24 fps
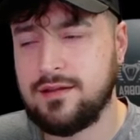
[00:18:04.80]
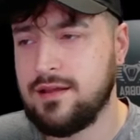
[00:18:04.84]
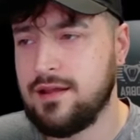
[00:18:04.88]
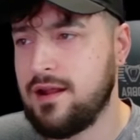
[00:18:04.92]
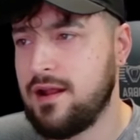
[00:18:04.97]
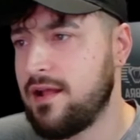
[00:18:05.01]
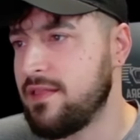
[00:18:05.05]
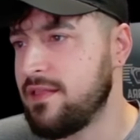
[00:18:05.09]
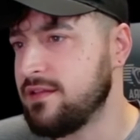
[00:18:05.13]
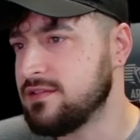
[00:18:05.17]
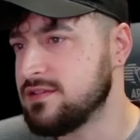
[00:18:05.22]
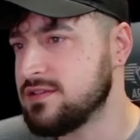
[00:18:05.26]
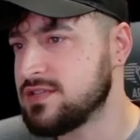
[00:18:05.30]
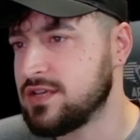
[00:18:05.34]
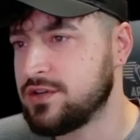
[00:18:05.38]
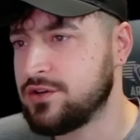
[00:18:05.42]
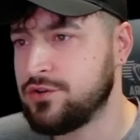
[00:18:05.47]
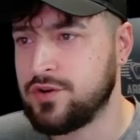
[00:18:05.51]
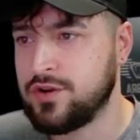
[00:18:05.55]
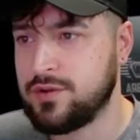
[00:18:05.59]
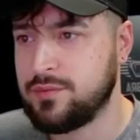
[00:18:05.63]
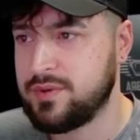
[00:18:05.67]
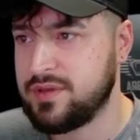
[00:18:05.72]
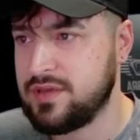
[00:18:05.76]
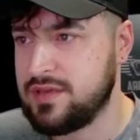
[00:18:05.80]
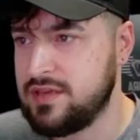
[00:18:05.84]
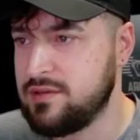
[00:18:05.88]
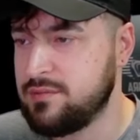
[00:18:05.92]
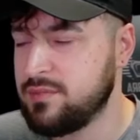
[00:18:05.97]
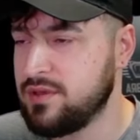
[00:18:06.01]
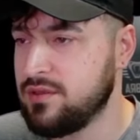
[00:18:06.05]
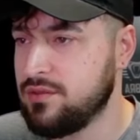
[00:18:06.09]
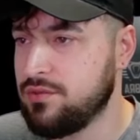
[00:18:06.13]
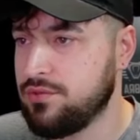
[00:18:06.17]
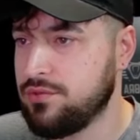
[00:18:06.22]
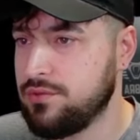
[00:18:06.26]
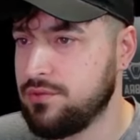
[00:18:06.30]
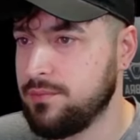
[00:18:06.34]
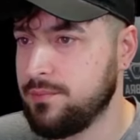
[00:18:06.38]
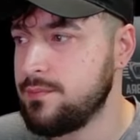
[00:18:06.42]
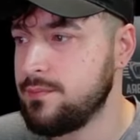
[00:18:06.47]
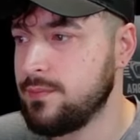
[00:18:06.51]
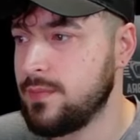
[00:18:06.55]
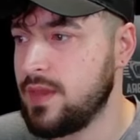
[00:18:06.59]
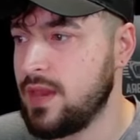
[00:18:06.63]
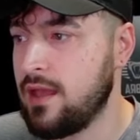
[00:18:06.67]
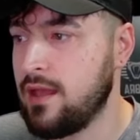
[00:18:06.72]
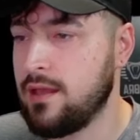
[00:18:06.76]
then the Sundering Behemoth
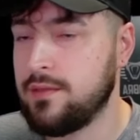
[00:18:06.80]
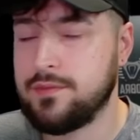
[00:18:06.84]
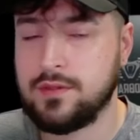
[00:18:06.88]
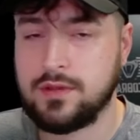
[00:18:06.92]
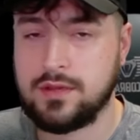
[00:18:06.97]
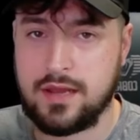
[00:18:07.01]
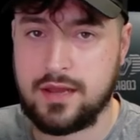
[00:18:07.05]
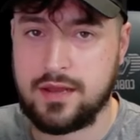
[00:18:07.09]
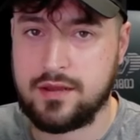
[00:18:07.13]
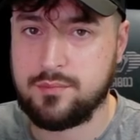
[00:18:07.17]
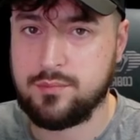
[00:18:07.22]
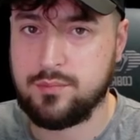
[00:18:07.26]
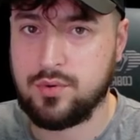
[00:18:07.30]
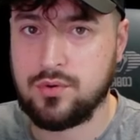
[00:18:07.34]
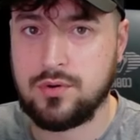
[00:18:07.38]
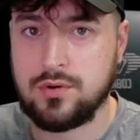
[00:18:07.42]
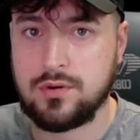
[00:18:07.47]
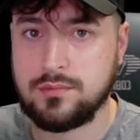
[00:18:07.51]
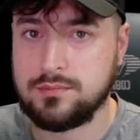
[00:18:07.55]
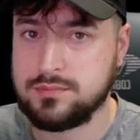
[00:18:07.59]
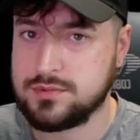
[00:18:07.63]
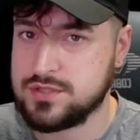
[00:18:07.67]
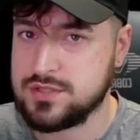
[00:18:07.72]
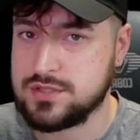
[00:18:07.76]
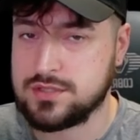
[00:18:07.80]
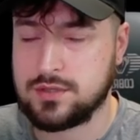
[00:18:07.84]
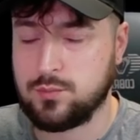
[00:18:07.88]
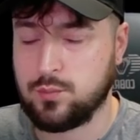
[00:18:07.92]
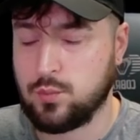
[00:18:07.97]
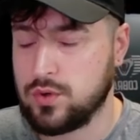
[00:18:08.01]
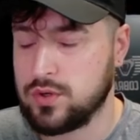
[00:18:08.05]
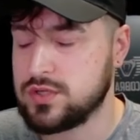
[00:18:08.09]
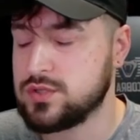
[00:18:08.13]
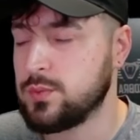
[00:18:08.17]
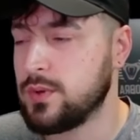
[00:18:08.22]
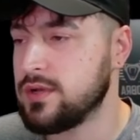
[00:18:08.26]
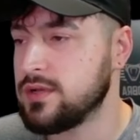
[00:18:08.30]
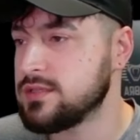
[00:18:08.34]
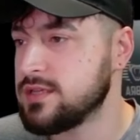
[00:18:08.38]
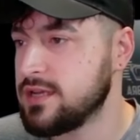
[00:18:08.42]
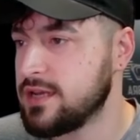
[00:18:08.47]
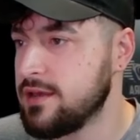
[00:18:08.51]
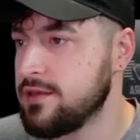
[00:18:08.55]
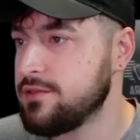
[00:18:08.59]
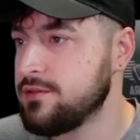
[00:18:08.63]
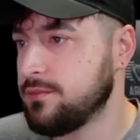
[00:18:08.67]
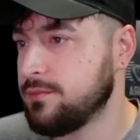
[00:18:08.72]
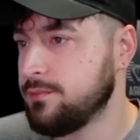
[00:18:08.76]
and the Lion Boar, so this works well
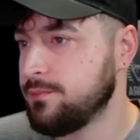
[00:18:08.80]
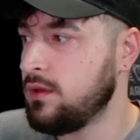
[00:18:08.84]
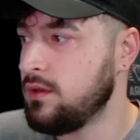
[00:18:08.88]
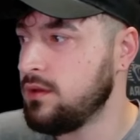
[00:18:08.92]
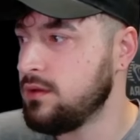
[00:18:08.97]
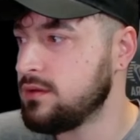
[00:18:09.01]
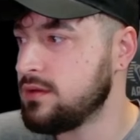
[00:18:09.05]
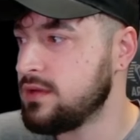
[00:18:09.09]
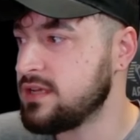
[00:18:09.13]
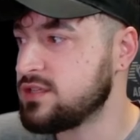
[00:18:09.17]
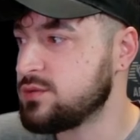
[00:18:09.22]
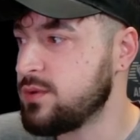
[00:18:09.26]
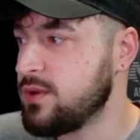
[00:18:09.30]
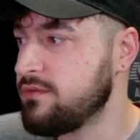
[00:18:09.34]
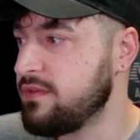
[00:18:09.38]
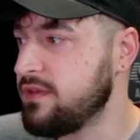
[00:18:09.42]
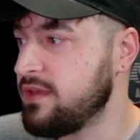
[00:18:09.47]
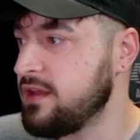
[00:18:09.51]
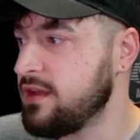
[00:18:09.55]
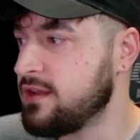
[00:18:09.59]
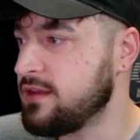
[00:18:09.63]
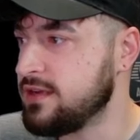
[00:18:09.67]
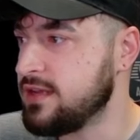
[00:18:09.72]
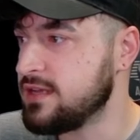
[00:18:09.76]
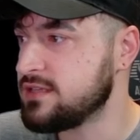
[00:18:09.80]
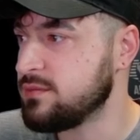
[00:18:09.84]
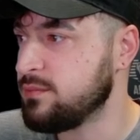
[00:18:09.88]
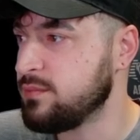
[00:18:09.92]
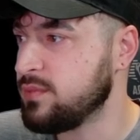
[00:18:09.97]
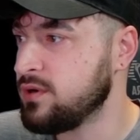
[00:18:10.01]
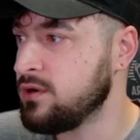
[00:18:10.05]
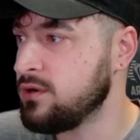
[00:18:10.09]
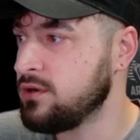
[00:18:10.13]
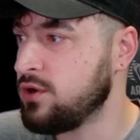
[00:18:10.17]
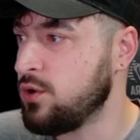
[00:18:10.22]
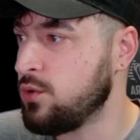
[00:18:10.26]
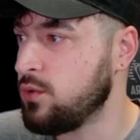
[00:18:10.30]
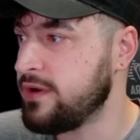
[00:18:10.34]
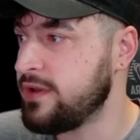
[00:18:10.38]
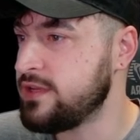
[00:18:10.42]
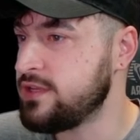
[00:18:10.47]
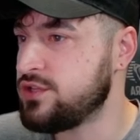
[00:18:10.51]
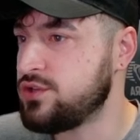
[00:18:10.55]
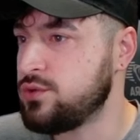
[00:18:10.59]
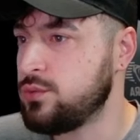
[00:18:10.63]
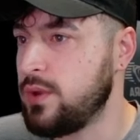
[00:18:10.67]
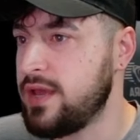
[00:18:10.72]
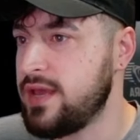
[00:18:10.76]
together. Next, we have the Incandescent Bird going
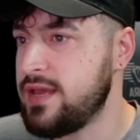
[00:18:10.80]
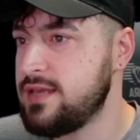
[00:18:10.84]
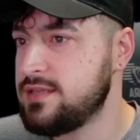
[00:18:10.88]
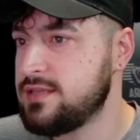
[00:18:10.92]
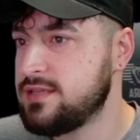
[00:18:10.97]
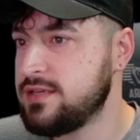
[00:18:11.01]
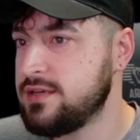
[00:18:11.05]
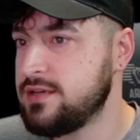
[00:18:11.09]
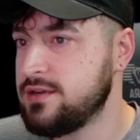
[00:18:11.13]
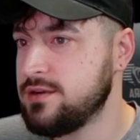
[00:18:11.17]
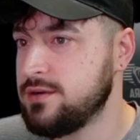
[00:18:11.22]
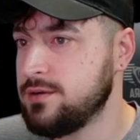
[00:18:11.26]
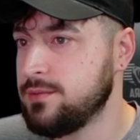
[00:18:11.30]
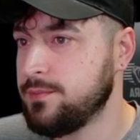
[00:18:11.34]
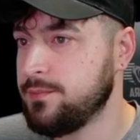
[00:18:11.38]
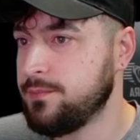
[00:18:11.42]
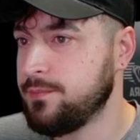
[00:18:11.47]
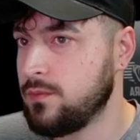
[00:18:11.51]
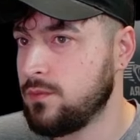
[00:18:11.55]
into A tier.